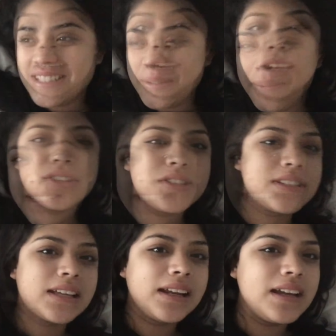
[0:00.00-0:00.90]
Super,
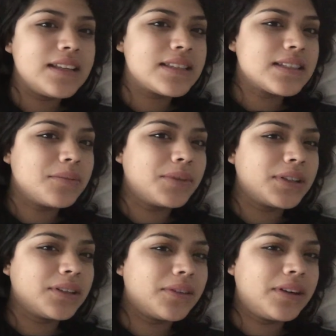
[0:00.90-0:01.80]
she's getting it
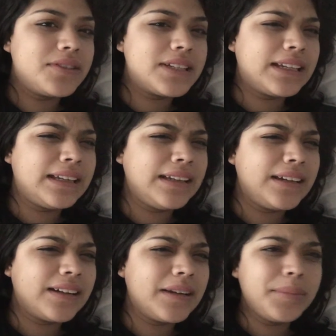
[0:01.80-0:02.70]
somewhere around
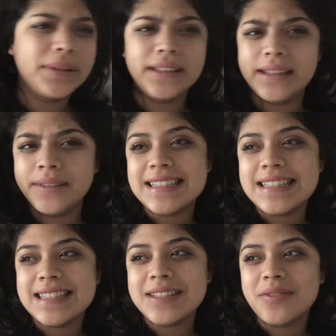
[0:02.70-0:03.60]
here, I believe.
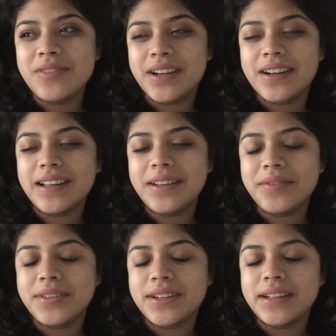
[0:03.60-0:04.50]
Just very,
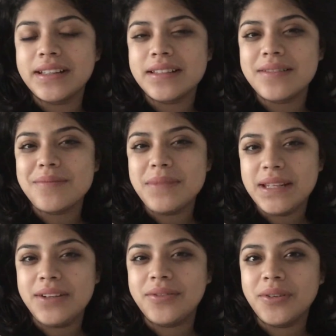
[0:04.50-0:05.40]
very
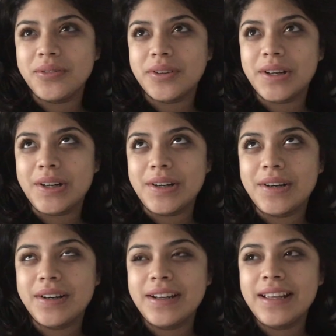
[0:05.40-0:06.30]
meaningful for her.
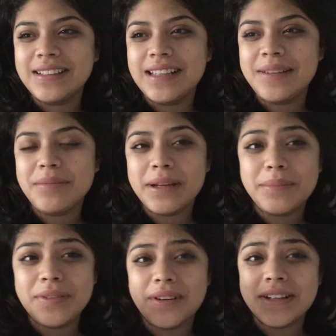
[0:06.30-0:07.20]
It might
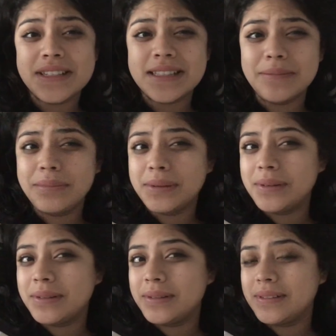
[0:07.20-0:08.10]
be very
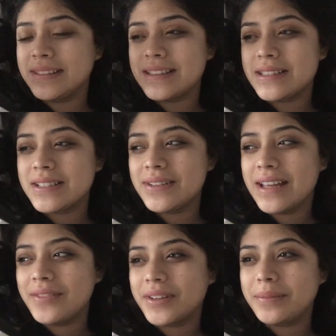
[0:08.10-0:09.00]
simple to
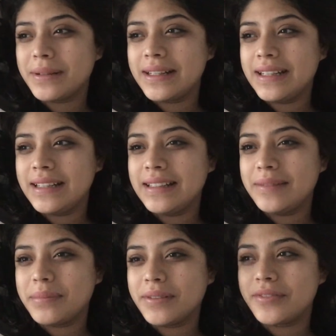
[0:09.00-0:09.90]
everybody,
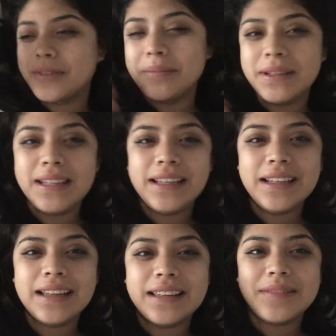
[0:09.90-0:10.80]
but for
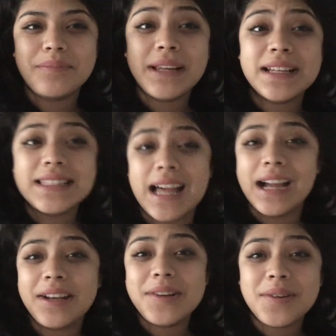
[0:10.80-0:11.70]
me, because
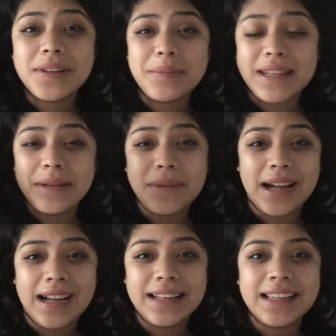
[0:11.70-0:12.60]
I know the meaning
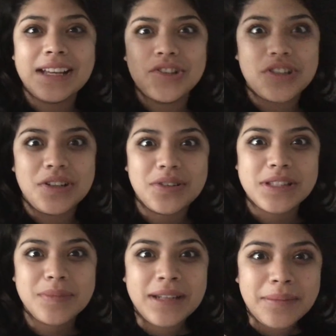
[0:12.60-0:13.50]
behind it and she knows
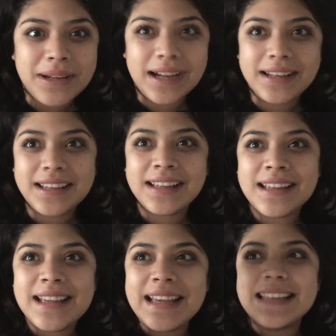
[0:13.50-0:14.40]
the meaning behind it,
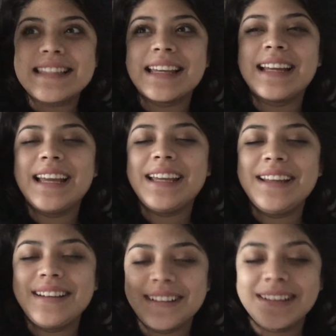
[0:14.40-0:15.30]
it's like a
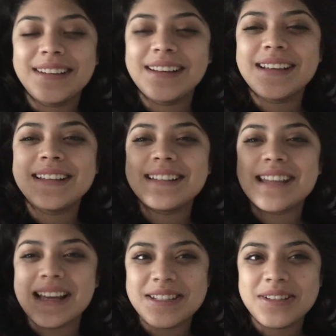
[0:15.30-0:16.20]
good
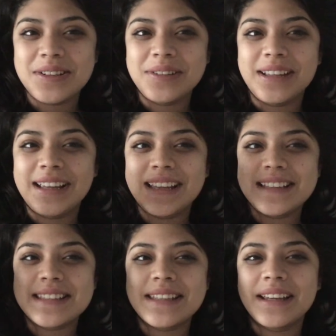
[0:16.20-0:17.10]
tattoo. Like,
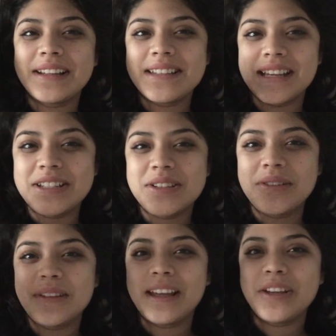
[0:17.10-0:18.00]
it's like a
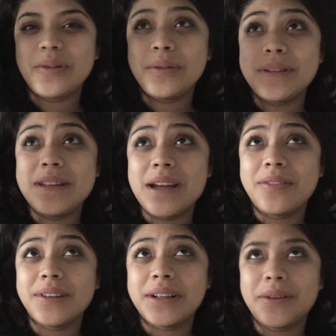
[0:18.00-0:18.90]
tattoo that you will
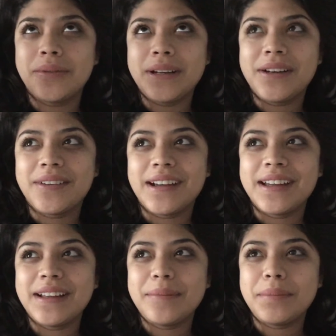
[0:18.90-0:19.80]
never
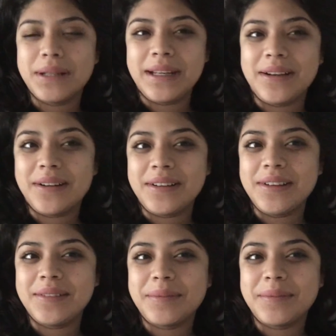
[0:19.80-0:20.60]
regret putting on you.